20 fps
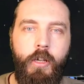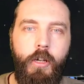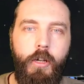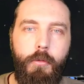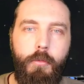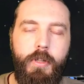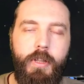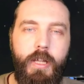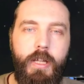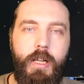
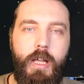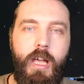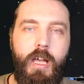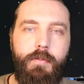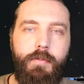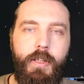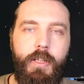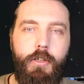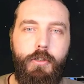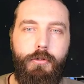We then
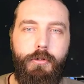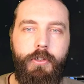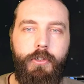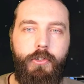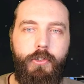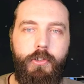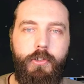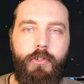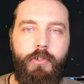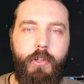have
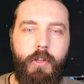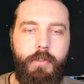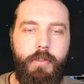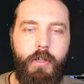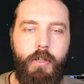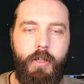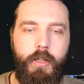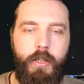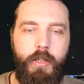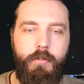increases
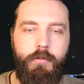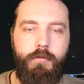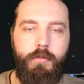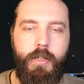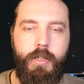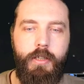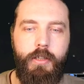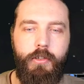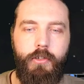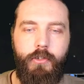the hit
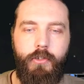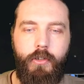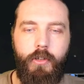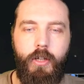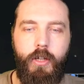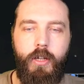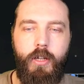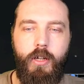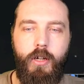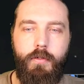rate
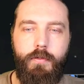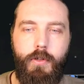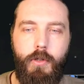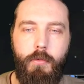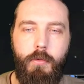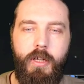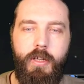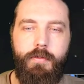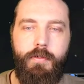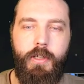of
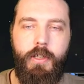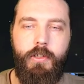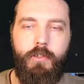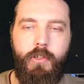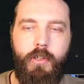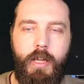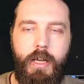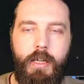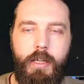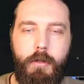
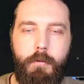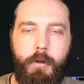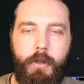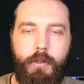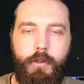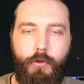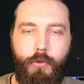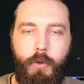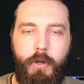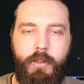UAVs in the hangar
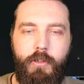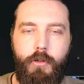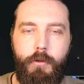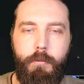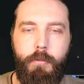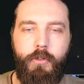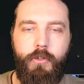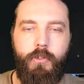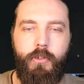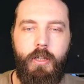by
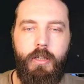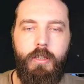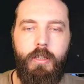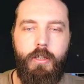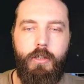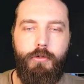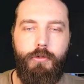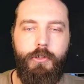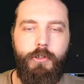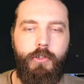20%,
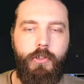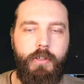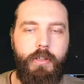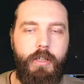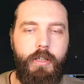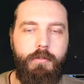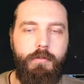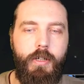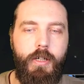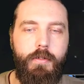increasing the
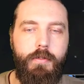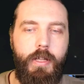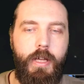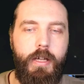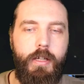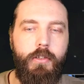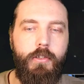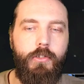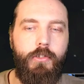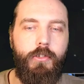hit rate of the
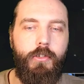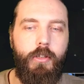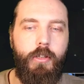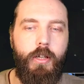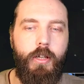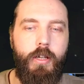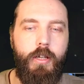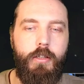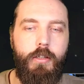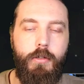hangars,
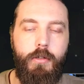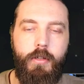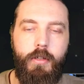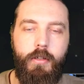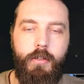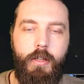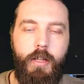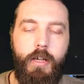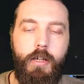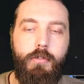
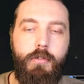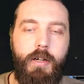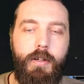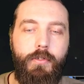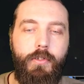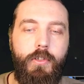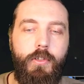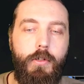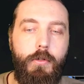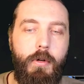
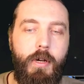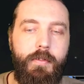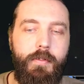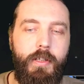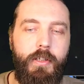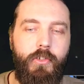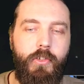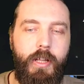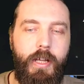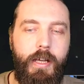aircraft and
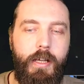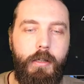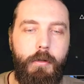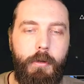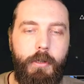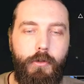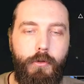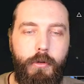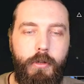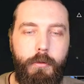UAVs in the hangar
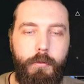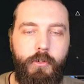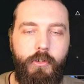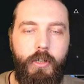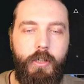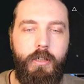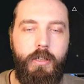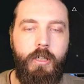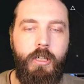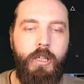by 20%.